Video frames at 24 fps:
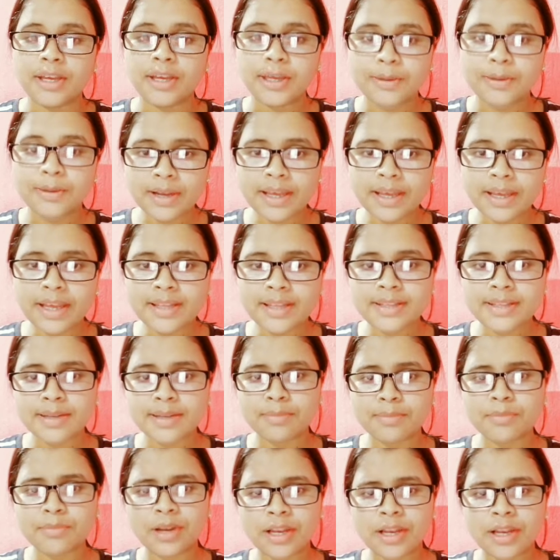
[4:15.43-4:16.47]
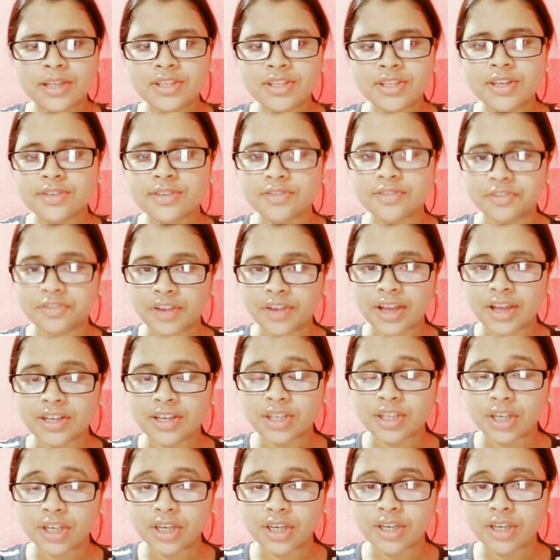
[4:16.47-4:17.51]
You will get some religious
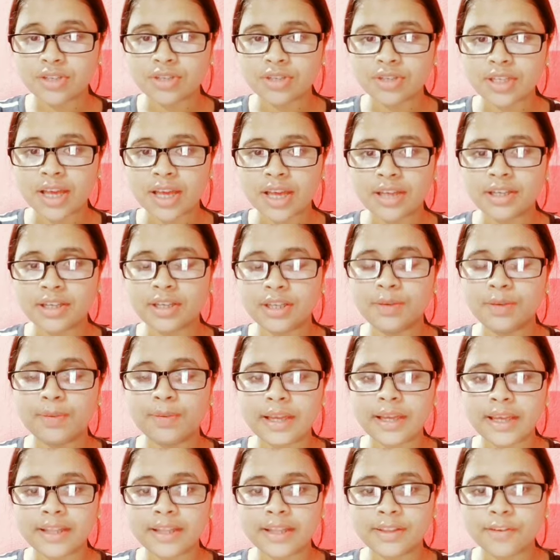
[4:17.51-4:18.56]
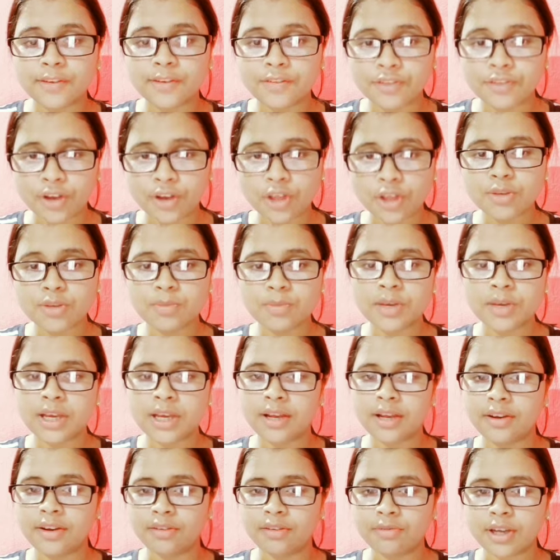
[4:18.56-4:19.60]
reflection in the society, you will get the
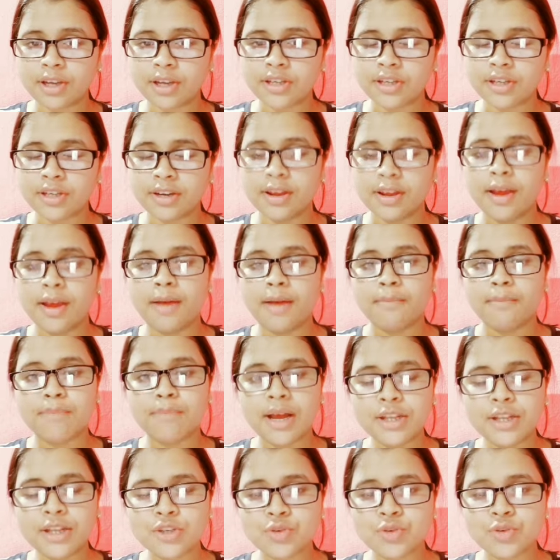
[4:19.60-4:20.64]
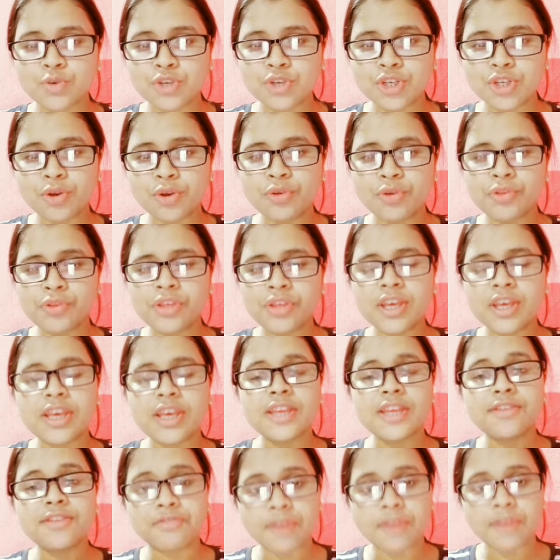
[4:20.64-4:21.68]
philosophical reflection, but sociology
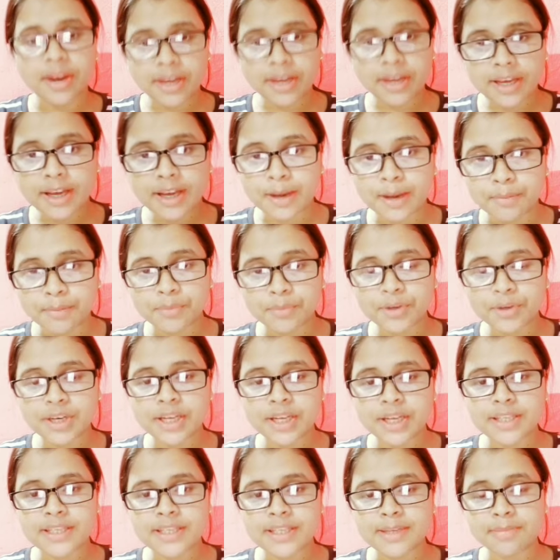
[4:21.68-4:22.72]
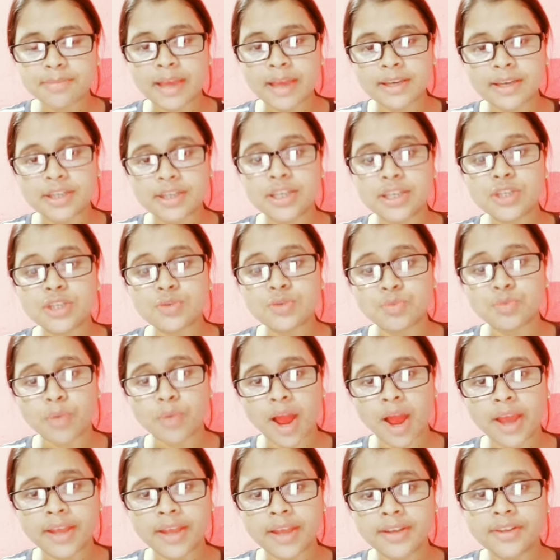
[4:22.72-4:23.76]
is very comprehensive, and it is
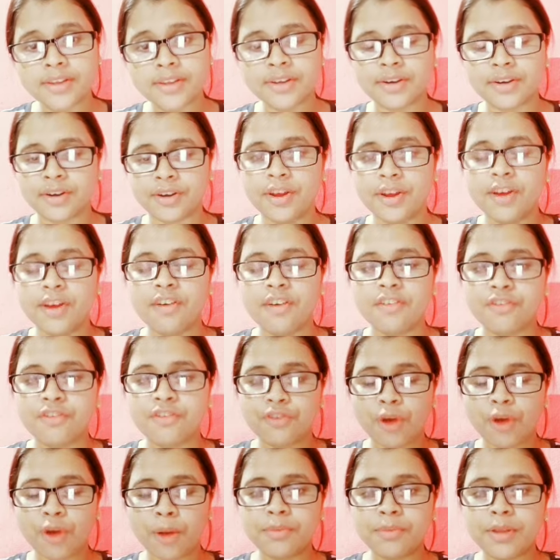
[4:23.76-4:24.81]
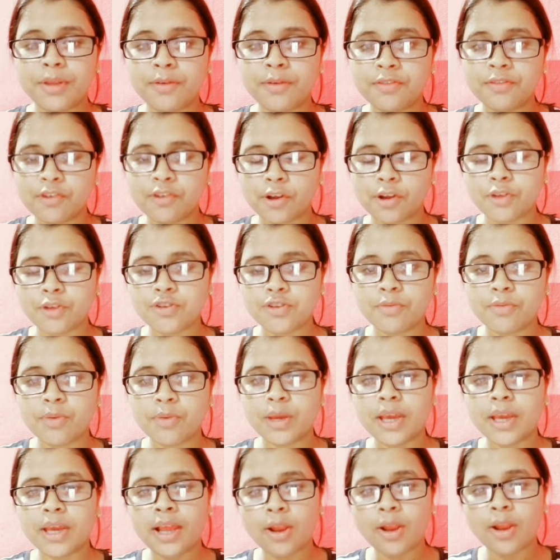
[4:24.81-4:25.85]
wider from the
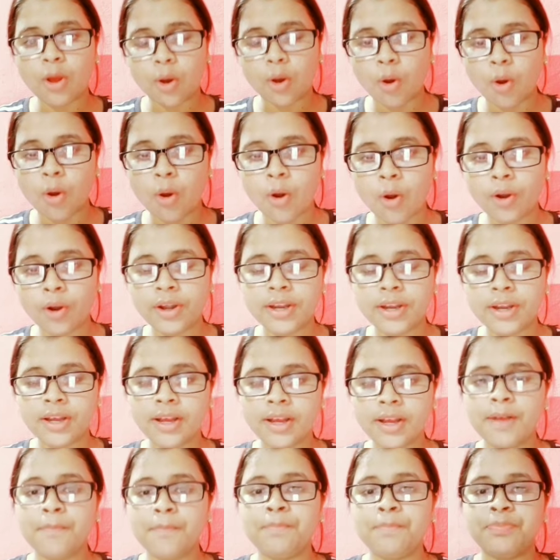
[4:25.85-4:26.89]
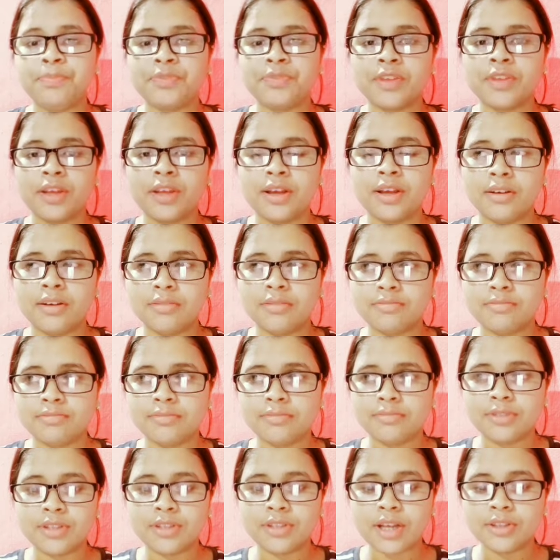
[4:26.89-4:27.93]
philosophical or
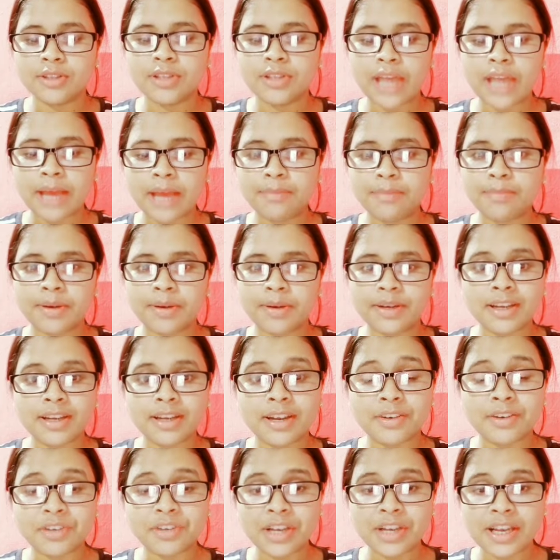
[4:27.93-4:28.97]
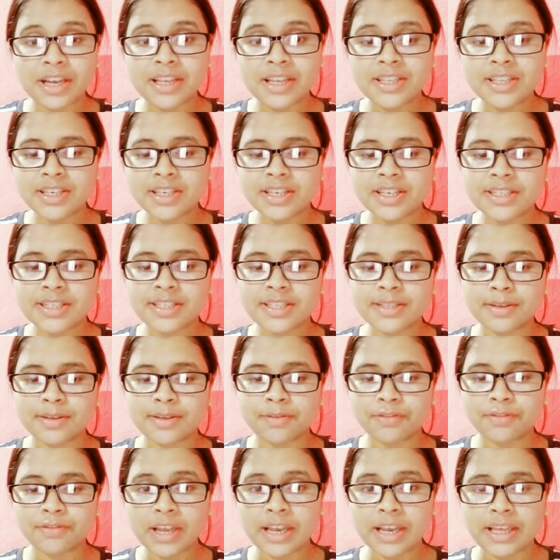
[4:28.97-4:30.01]
that particular religious
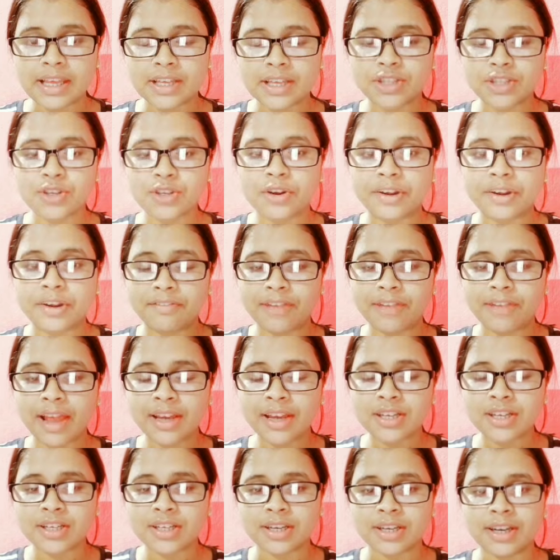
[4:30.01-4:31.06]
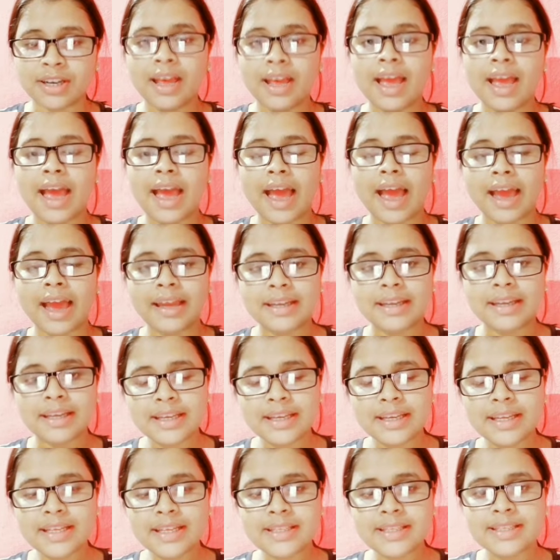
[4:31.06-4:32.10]
feelings or reflection, and
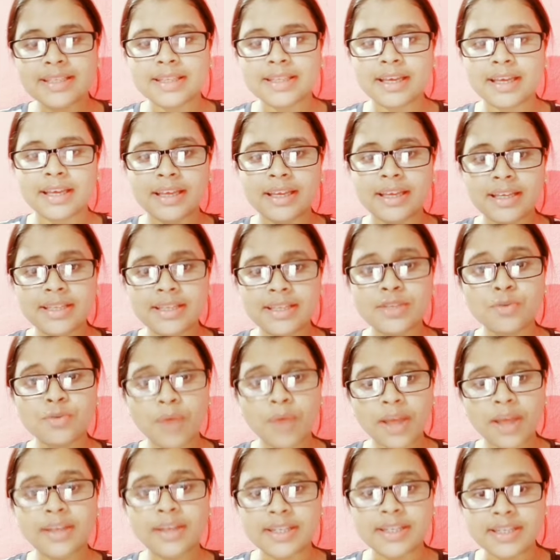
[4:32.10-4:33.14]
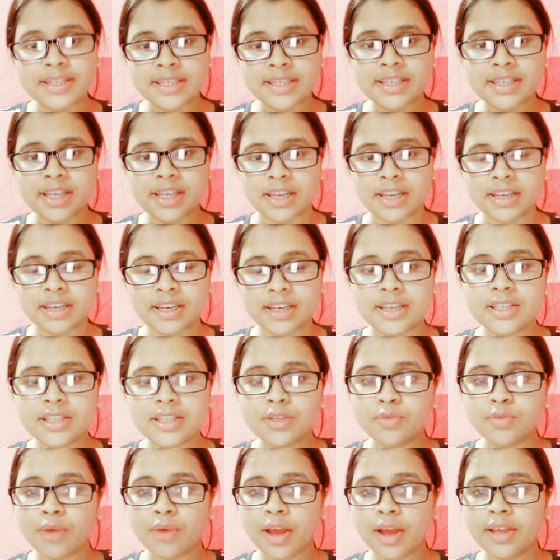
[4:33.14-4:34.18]
it is quite distinct. It
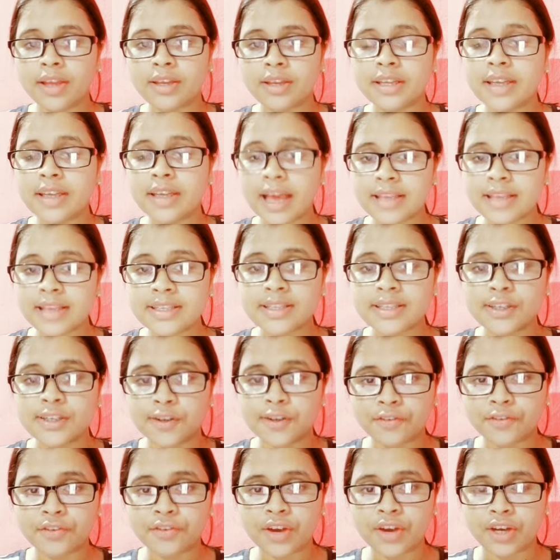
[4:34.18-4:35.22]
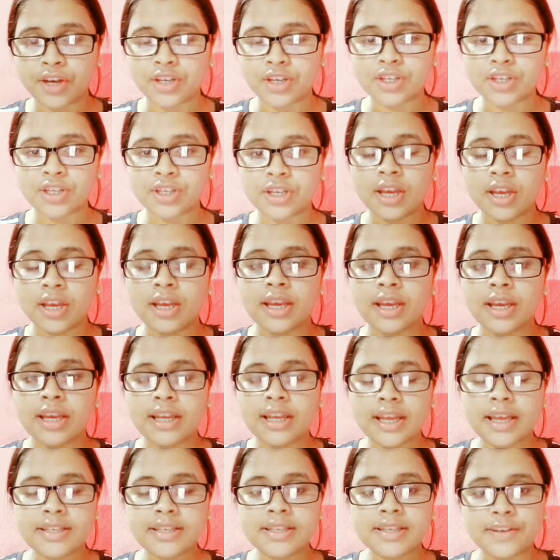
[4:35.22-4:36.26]
has a difference.
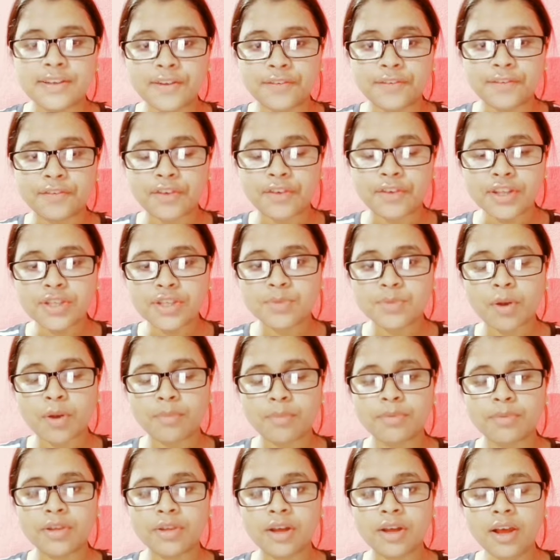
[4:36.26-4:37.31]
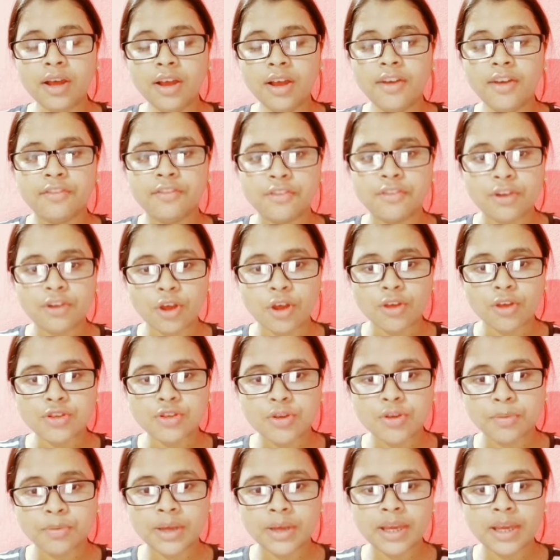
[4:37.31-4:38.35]
It has a difference from the
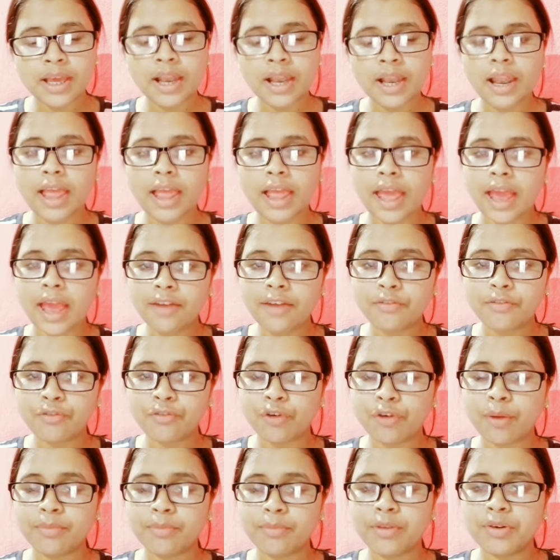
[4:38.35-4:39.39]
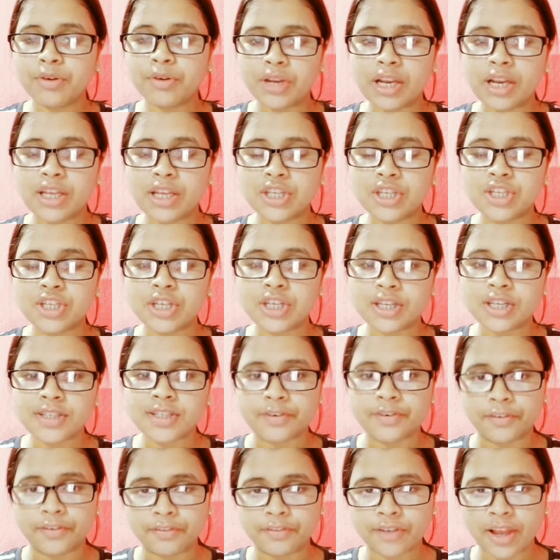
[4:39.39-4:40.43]
philosophical and from the religious
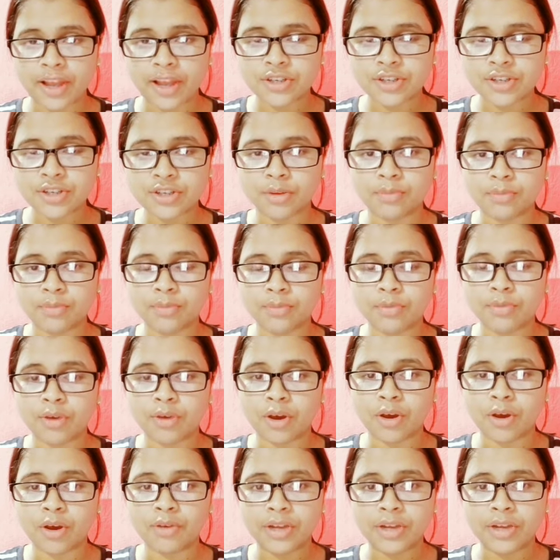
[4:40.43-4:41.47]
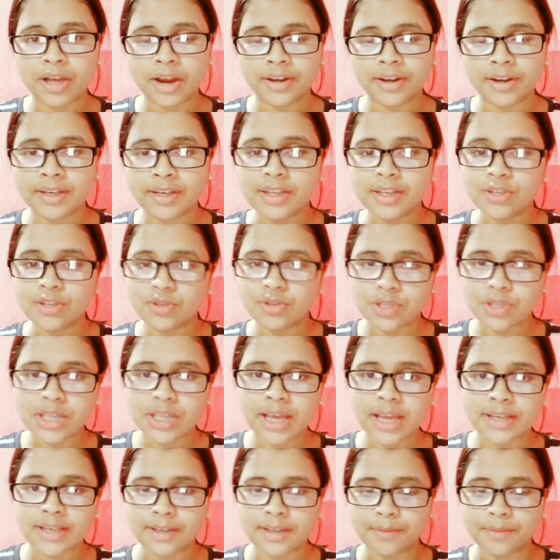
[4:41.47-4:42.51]
reflection of regarding the
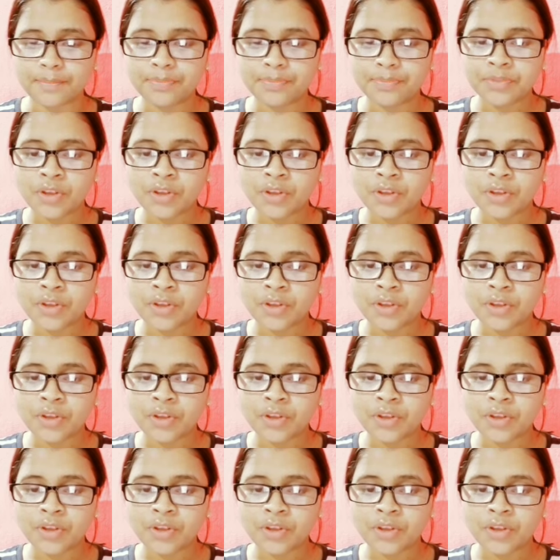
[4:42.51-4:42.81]
society.